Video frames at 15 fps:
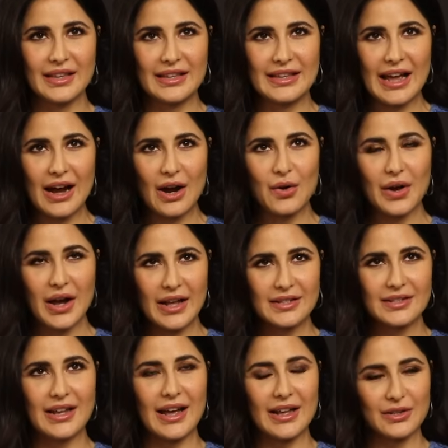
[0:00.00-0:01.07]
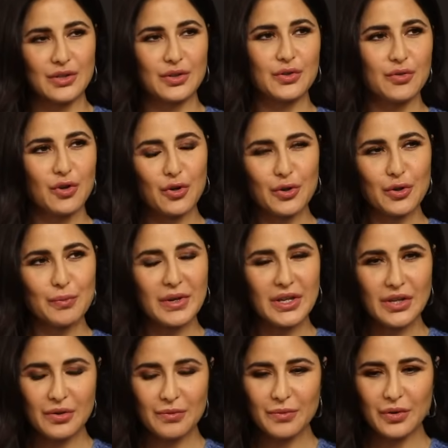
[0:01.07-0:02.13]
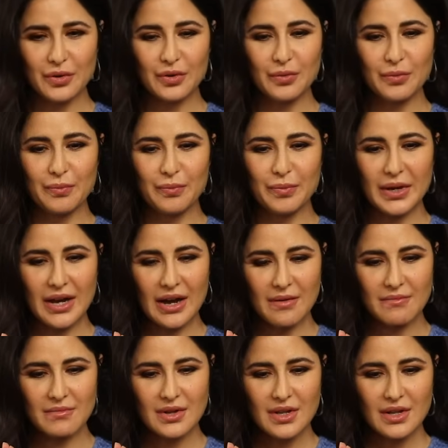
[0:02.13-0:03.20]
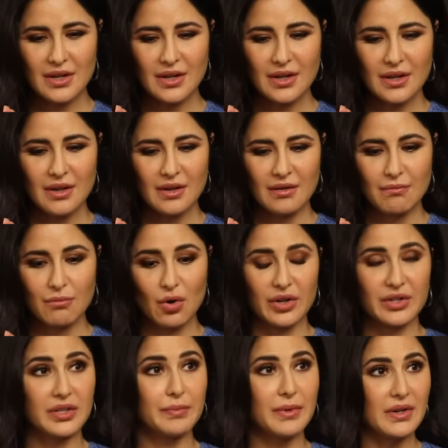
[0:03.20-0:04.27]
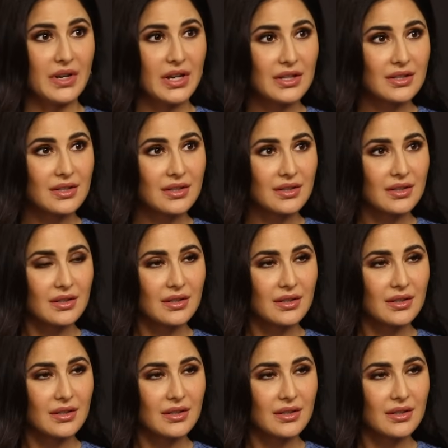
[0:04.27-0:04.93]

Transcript: now, as you grow, you become more experienced.